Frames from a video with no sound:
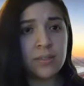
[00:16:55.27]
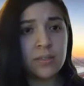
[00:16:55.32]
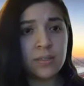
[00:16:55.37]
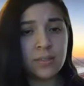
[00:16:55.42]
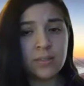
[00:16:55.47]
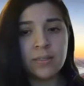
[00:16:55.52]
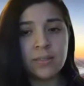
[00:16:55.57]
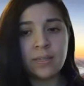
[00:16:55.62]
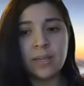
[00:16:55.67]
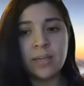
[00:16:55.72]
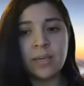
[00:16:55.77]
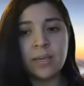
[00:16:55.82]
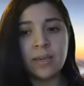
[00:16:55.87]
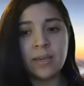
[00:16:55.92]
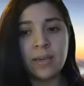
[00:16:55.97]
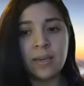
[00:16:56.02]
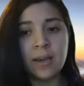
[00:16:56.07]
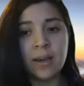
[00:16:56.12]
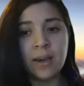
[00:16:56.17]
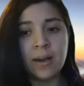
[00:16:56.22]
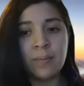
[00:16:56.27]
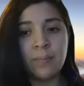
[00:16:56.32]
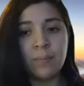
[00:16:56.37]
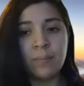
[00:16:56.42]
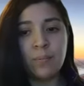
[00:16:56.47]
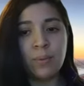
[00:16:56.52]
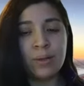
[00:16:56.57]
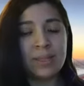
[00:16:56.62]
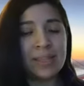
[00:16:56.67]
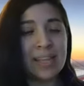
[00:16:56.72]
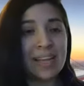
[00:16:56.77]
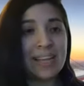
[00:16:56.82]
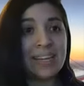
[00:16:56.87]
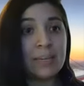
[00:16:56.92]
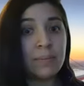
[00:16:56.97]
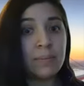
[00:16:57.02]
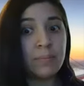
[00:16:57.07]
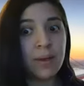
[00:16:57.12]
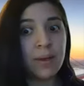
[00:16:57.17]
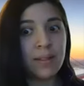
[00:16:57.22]
to see what that
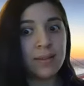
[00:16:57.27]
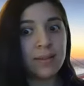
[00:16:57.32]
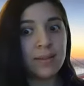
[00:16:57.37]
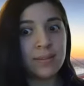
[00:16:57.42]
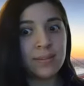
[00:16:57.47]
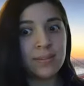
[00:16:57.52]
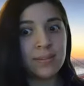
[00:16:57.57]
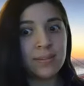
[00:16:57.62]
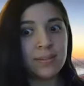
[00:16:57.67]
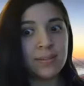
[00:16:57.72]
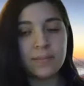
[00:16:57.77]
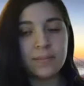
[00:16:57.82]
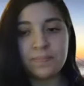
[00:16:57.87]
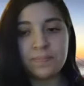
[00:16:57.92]
email is.